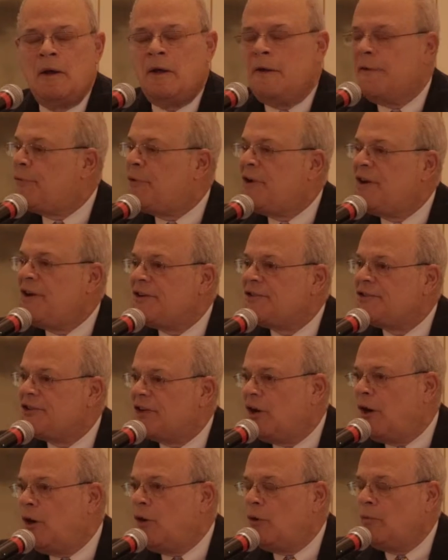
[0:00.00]
3 years
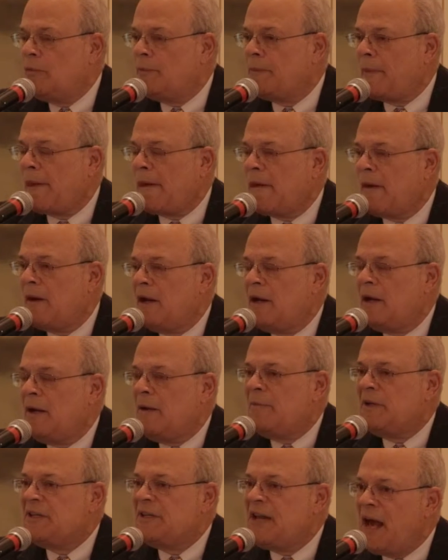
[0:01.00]
ago,
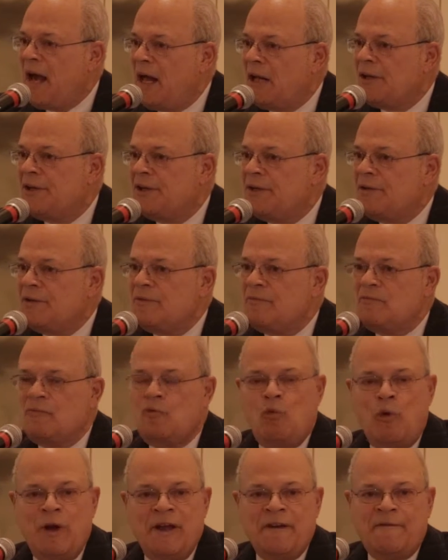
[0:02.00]
a
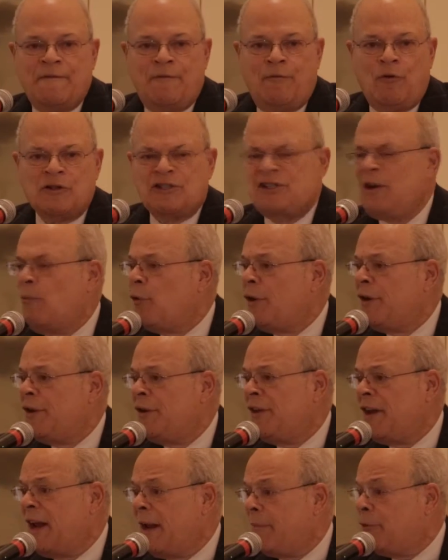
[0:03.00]
medallion went for somewhere
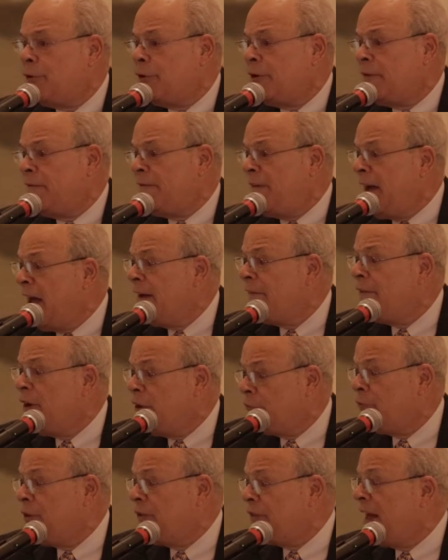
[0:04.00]
in the neighborhood of
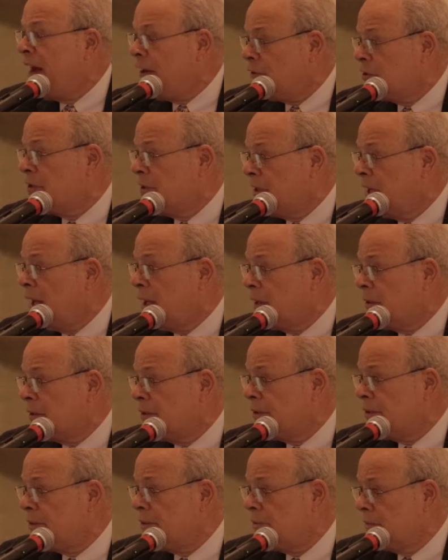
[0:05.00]

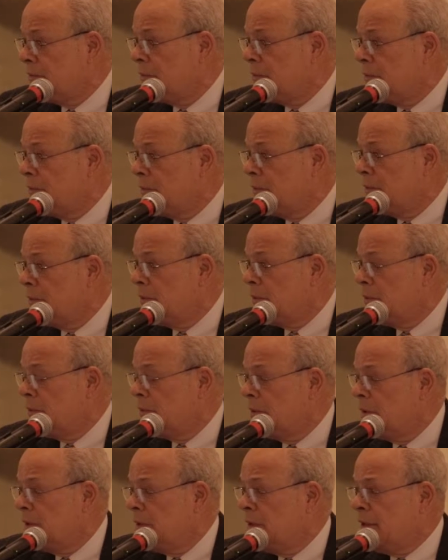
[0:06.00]
$500,000.
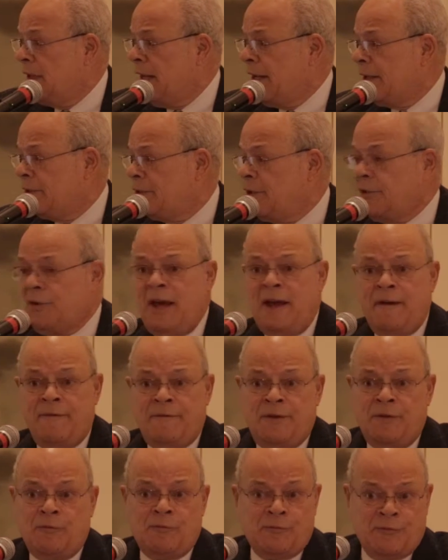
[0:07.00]
That to
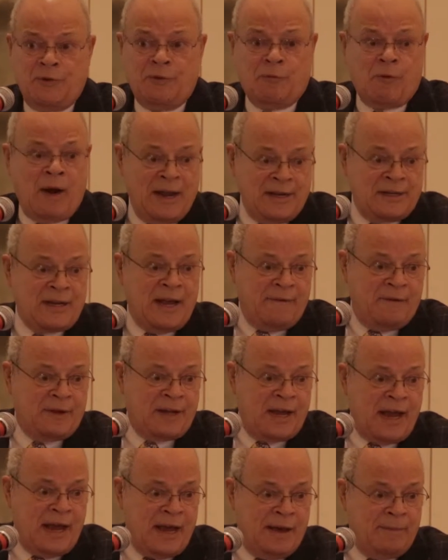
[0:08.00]
have the right to have a
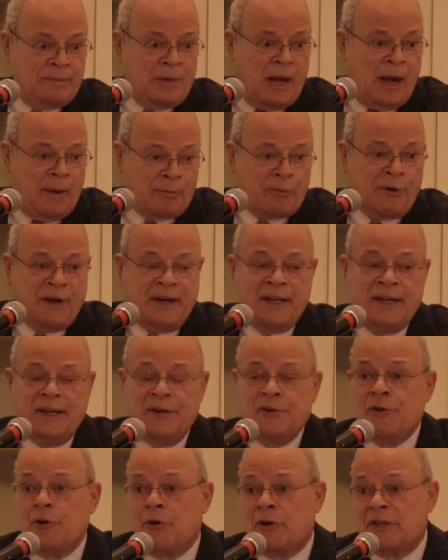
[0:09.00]
cab operating
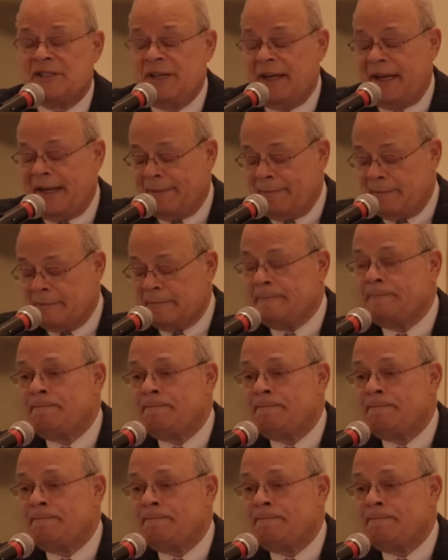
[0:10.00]
in New York City.